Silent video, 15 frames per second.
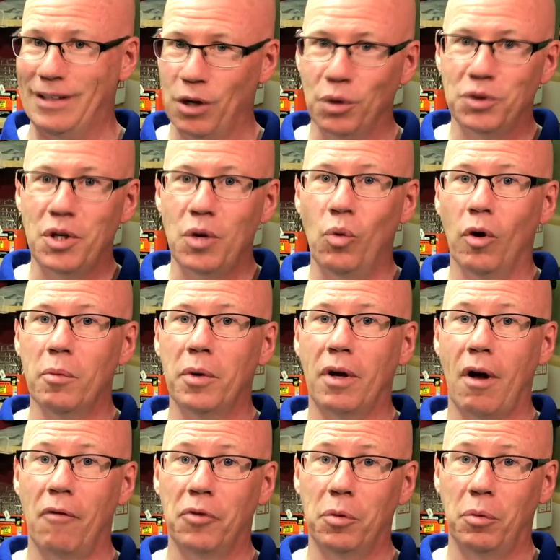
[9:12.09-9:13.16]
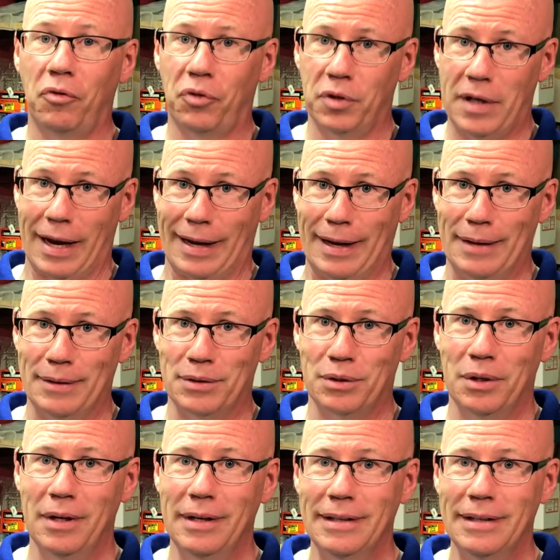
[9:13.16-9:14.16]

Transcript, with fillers: toasty, warm, and comfortable for decades.